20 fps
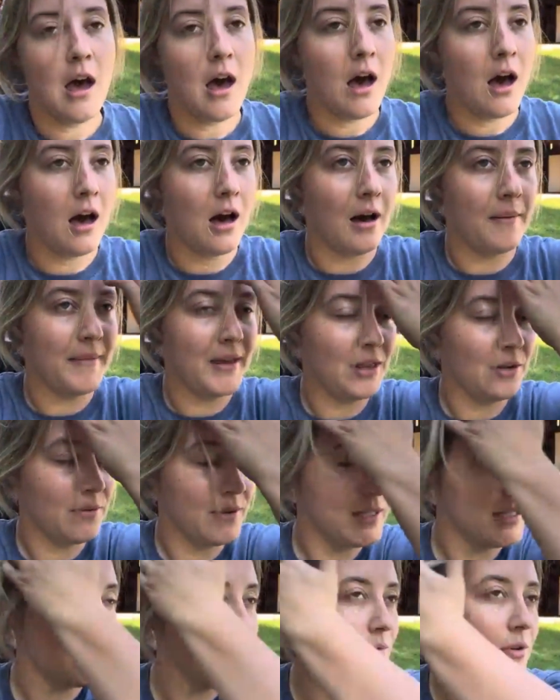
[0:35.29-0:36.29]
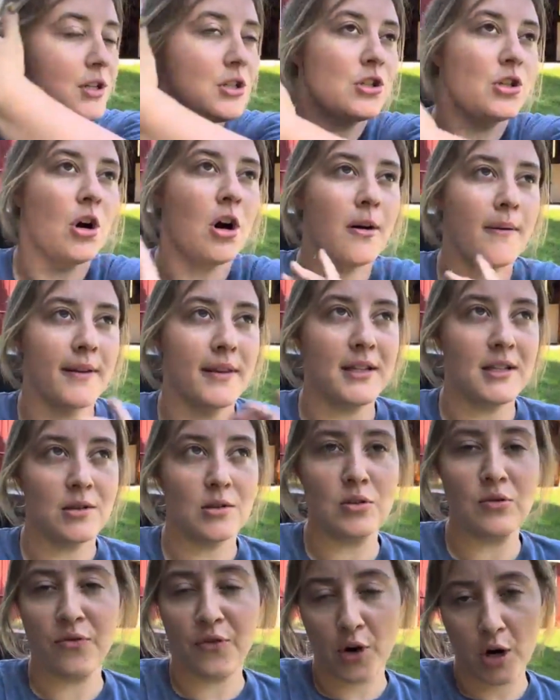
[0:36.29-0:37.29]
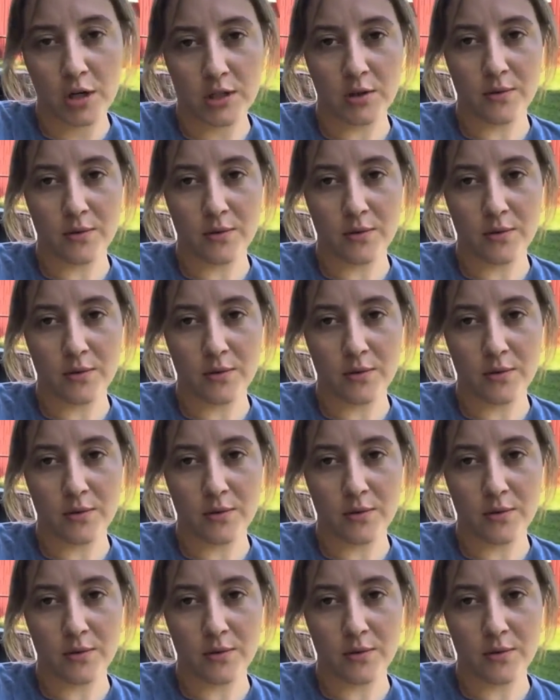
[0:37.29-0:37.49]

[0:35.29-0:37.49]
And the reason I wanted to talk about these is first